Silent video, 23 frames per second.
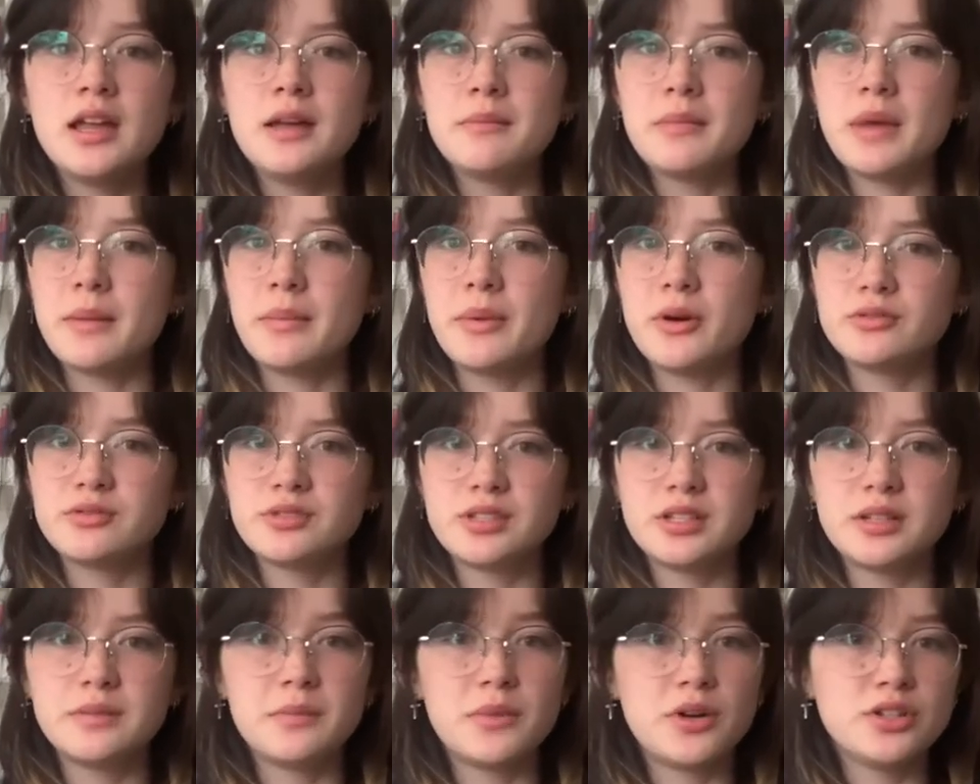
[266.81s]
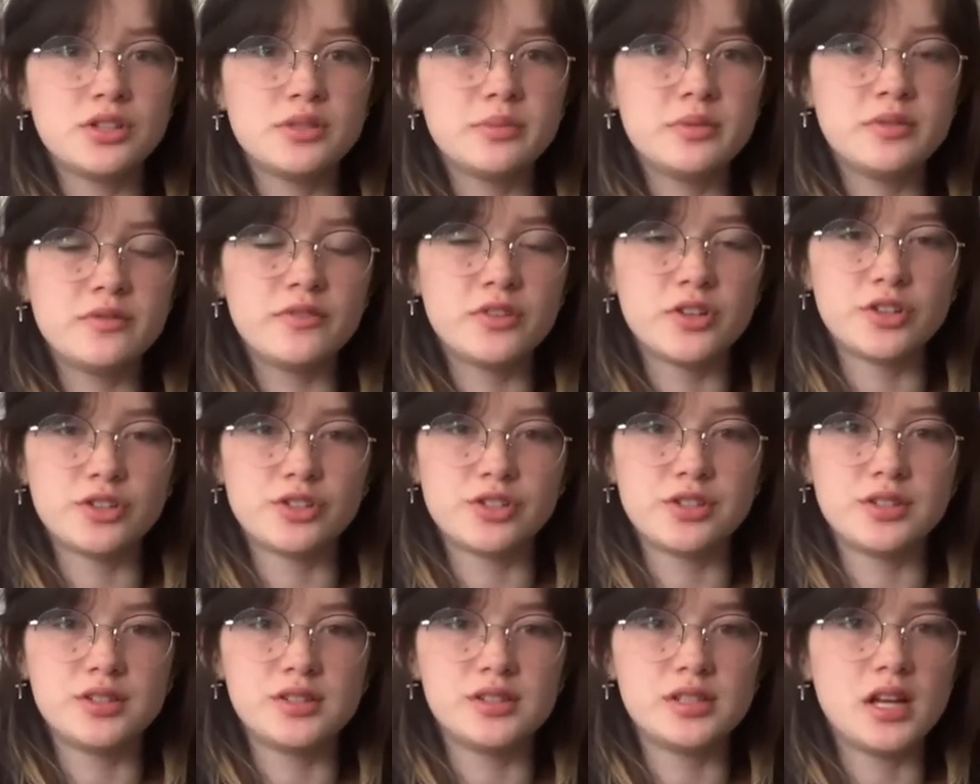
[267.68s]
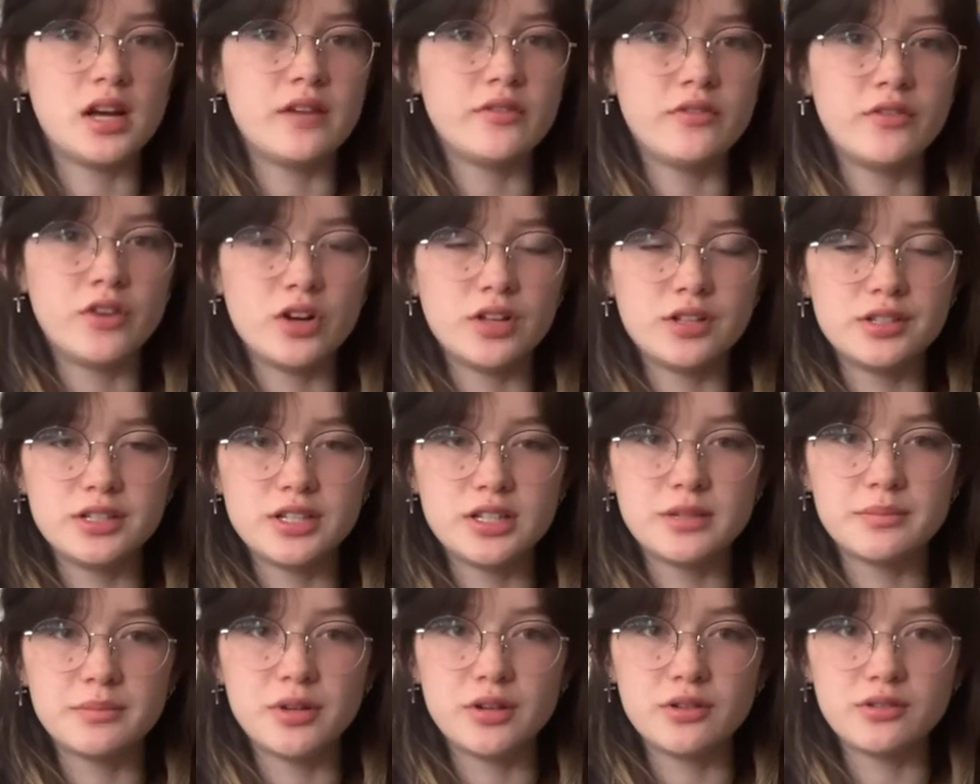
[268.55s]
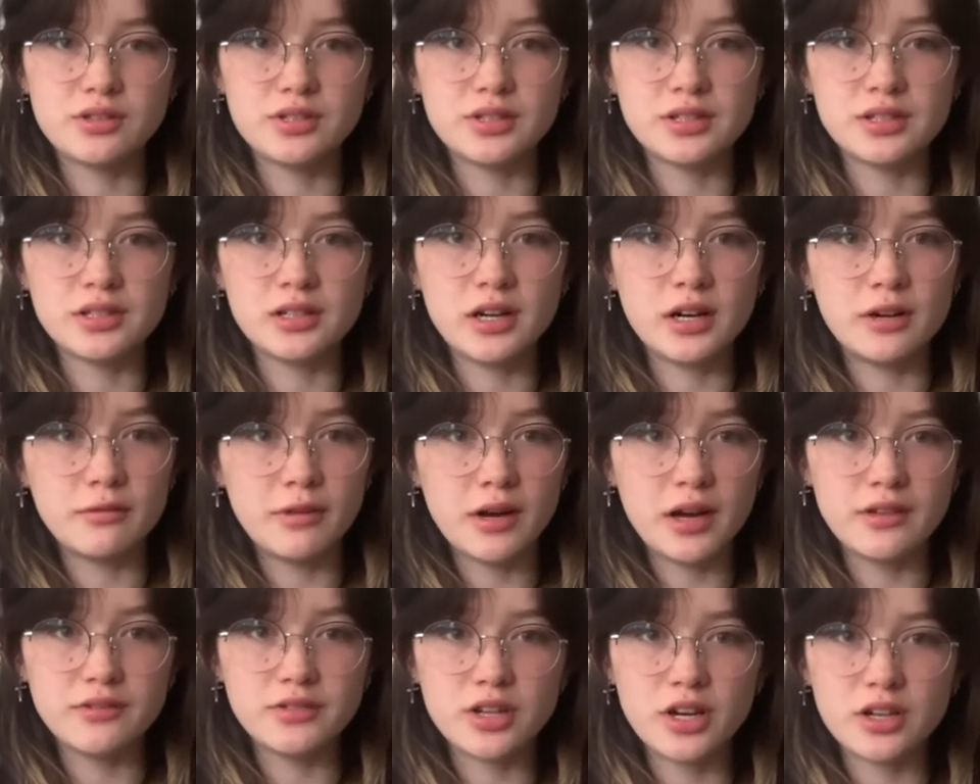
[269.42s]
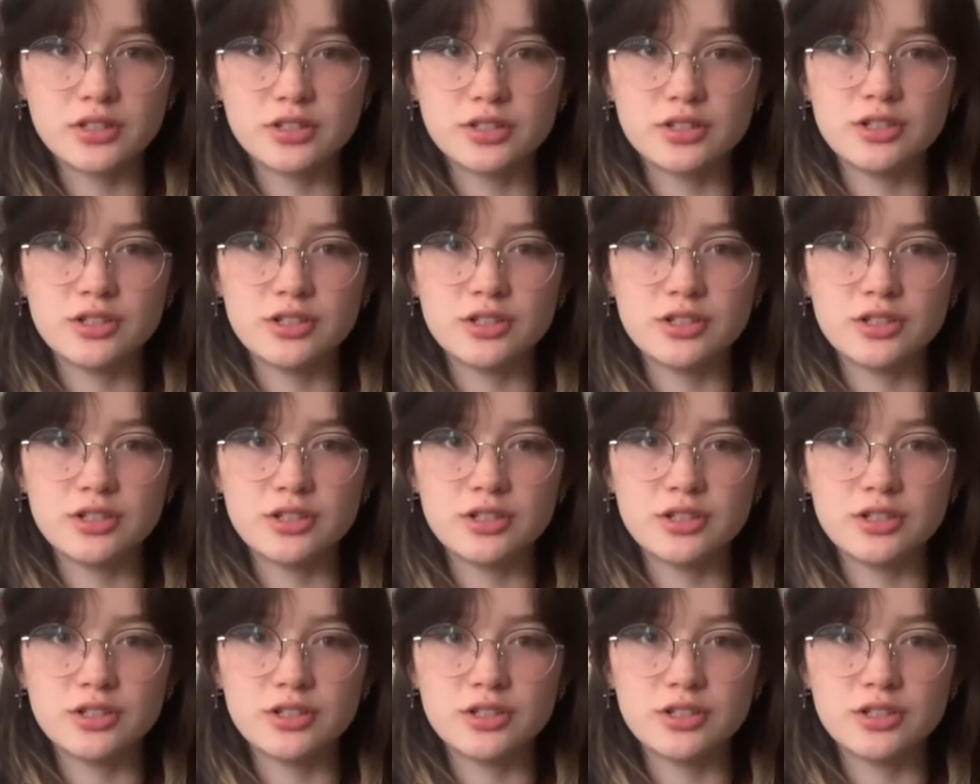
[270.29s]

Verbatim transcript: By posting multiple versions of a volunteer poster around Dr.